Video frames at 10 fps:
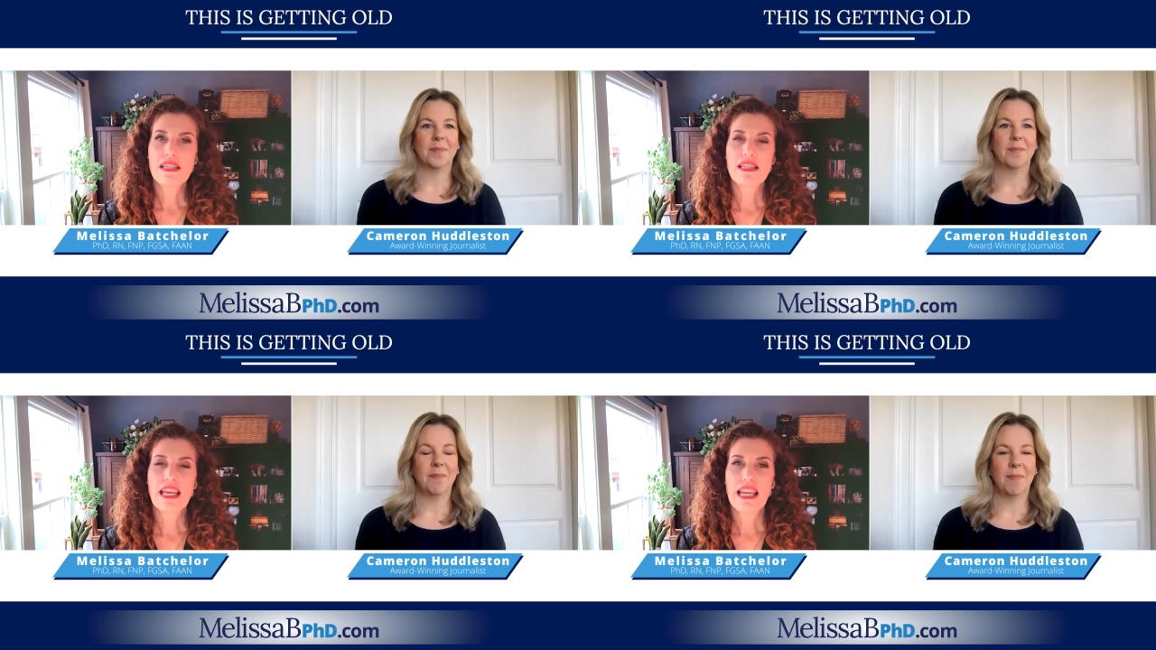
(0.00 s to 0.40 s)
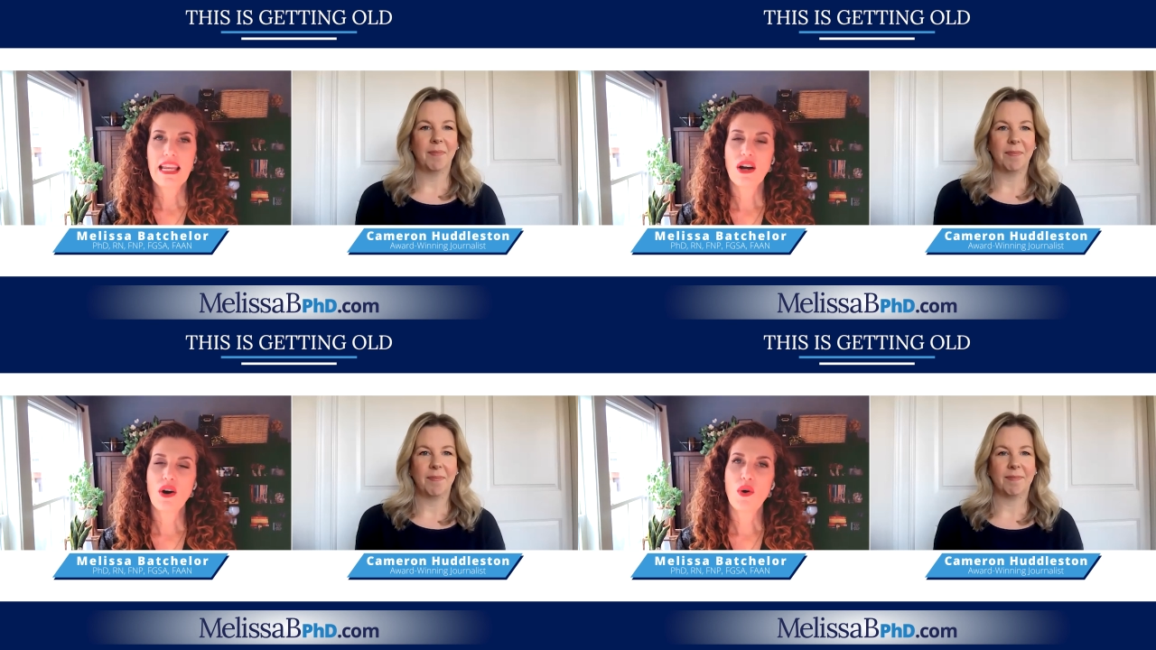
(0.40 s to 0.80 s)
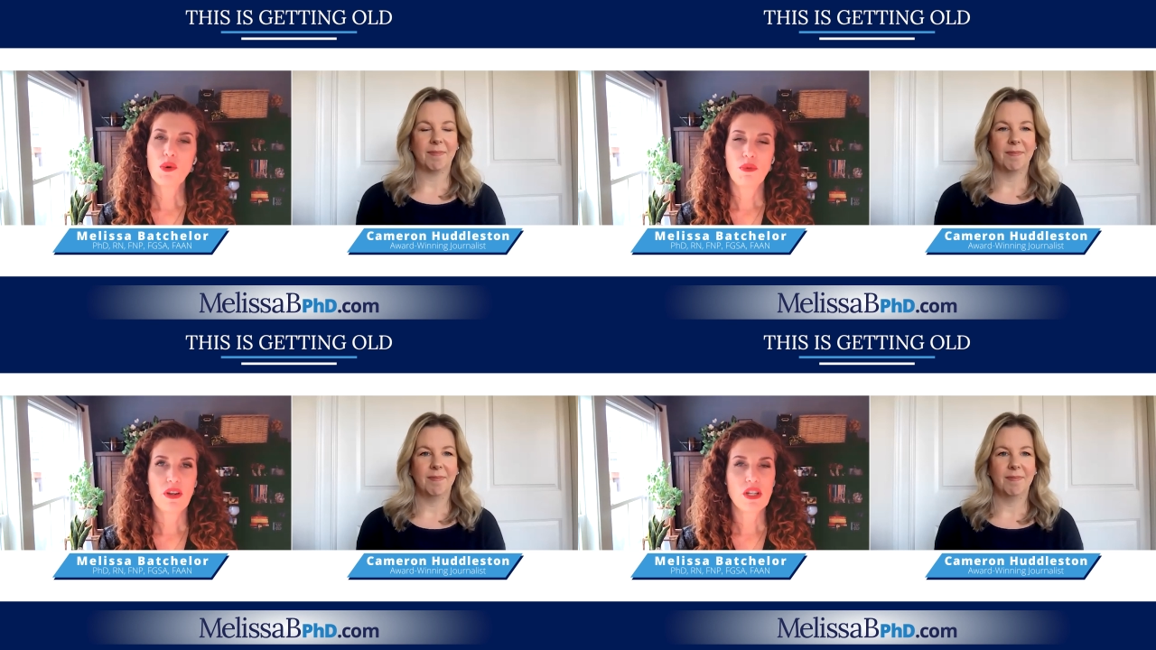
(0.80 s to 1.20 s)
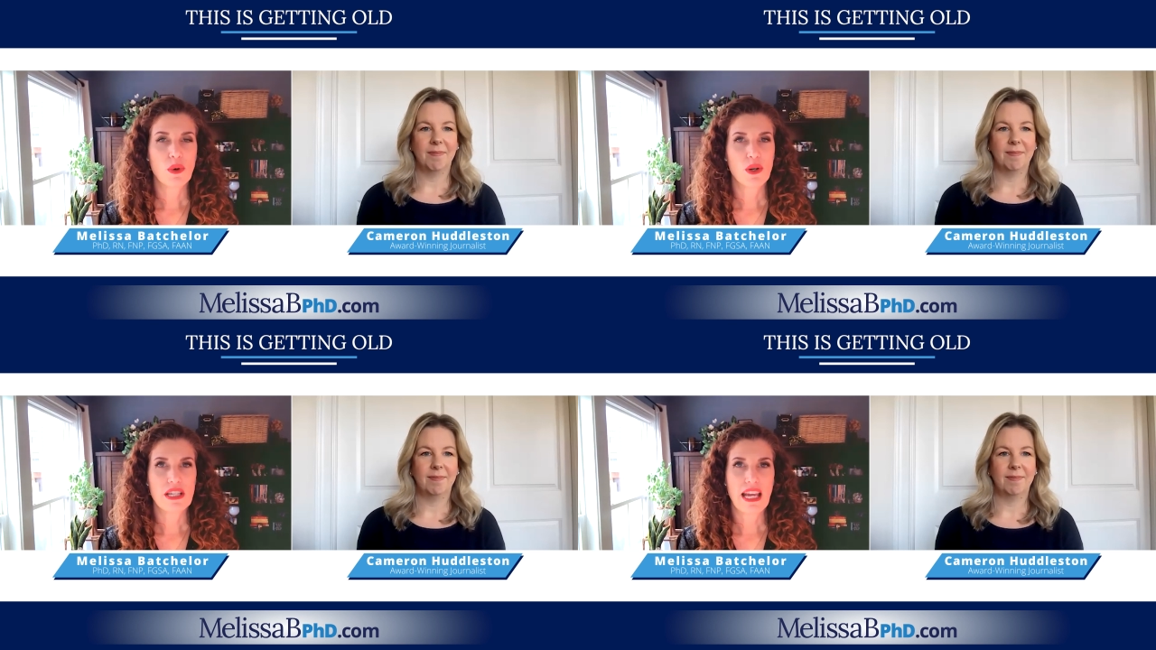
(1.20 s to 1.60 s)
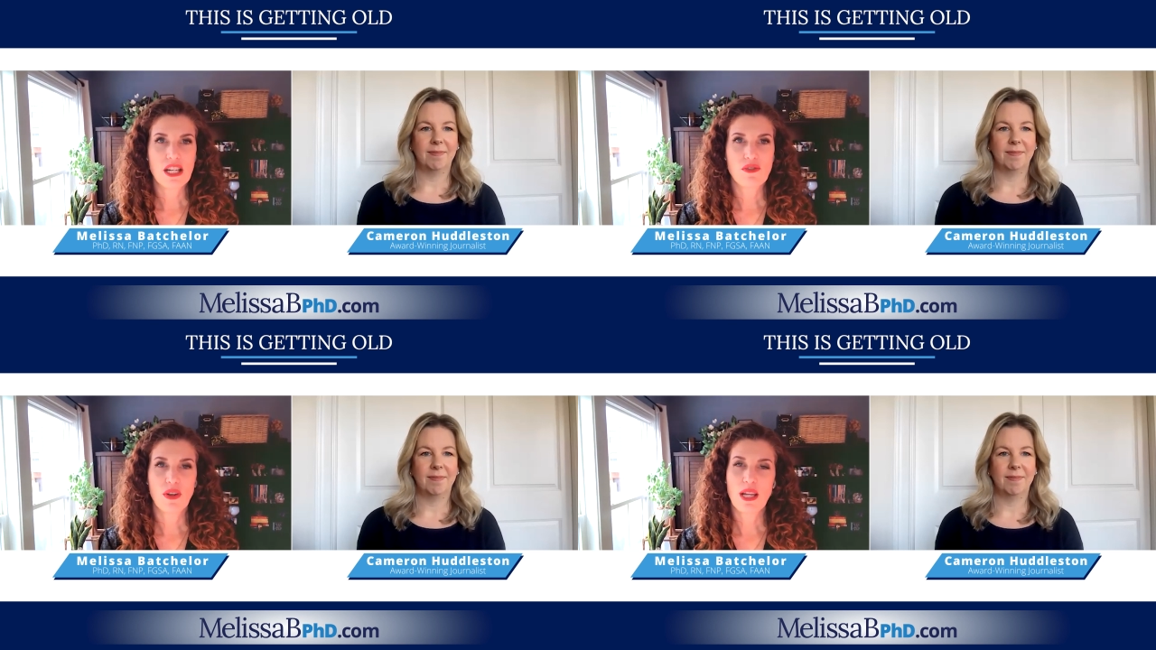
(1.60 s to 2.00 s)
Speaker 1: to This is Getting Old Moving Towards an
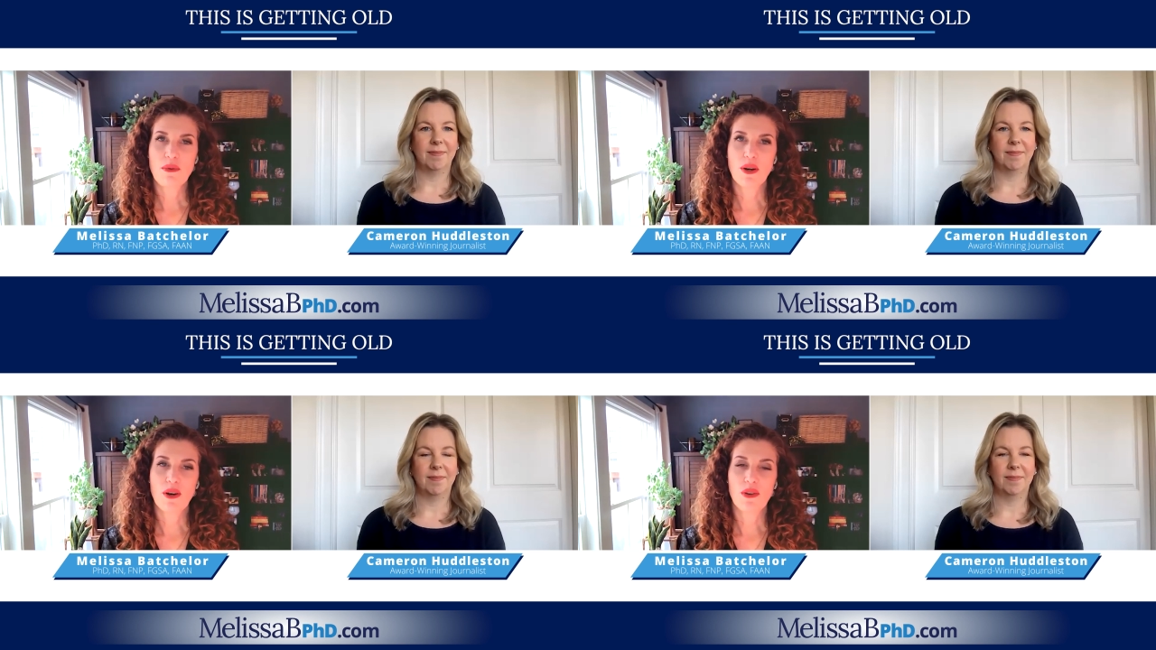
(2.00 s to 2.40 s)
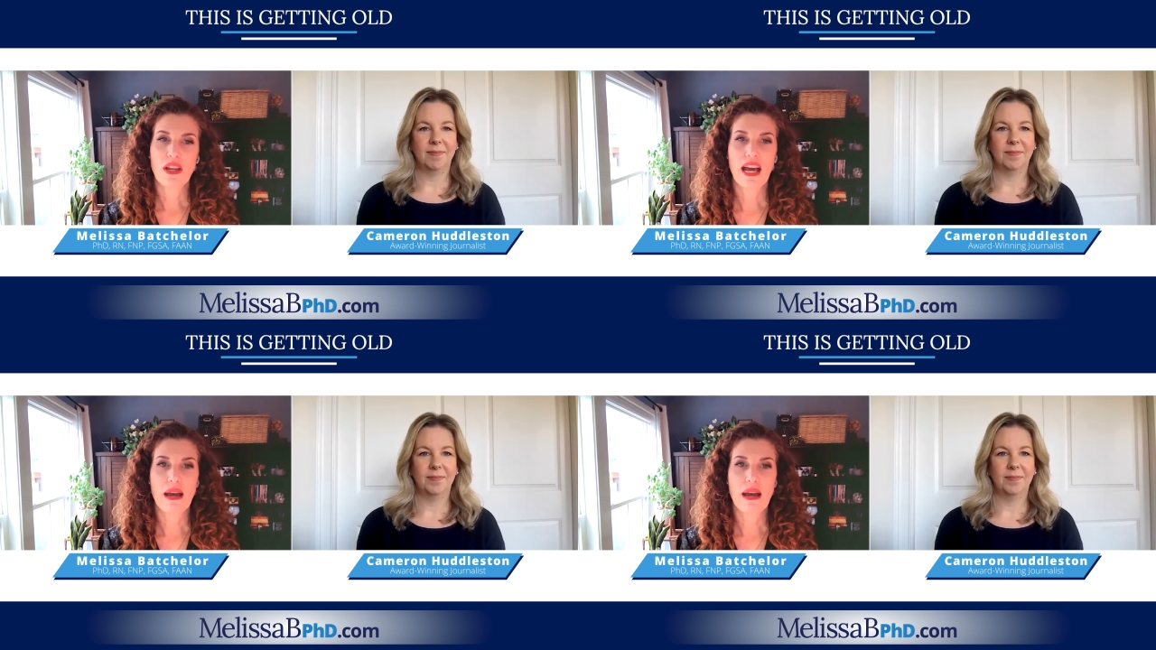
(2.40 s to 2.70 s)
Age Friendly World.